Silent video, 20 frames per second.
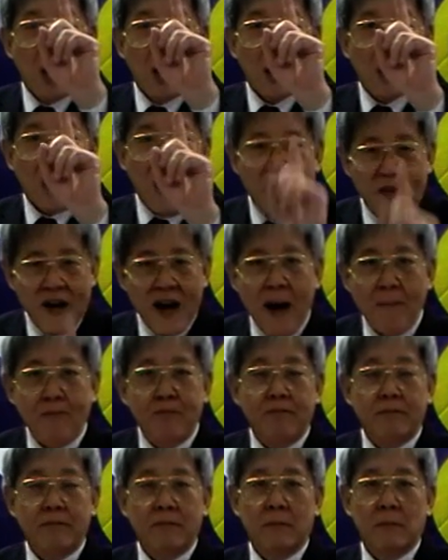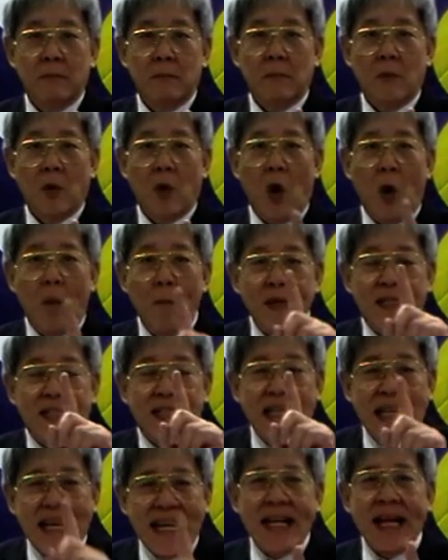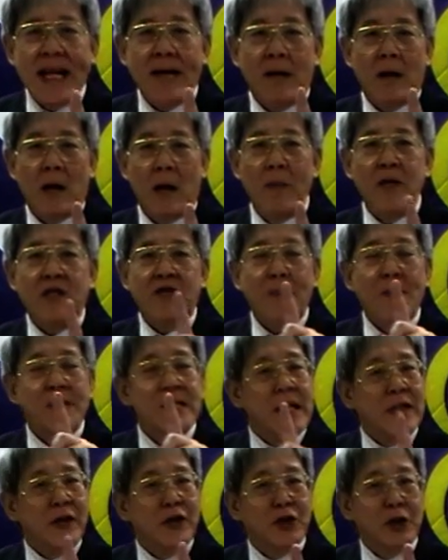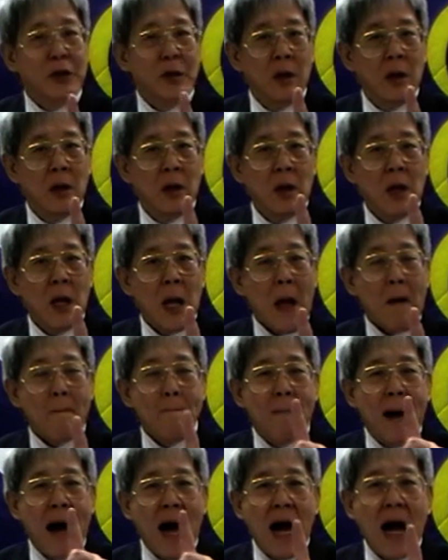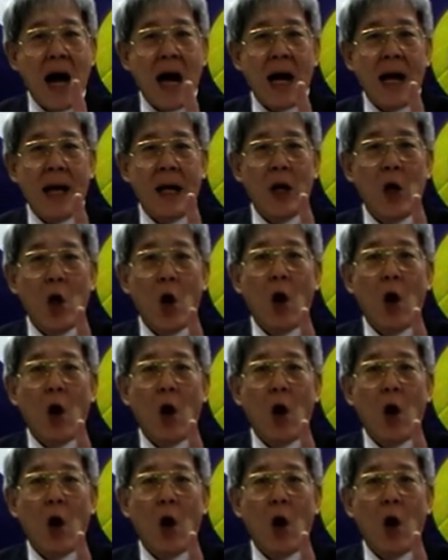cover-up or misrepresentation by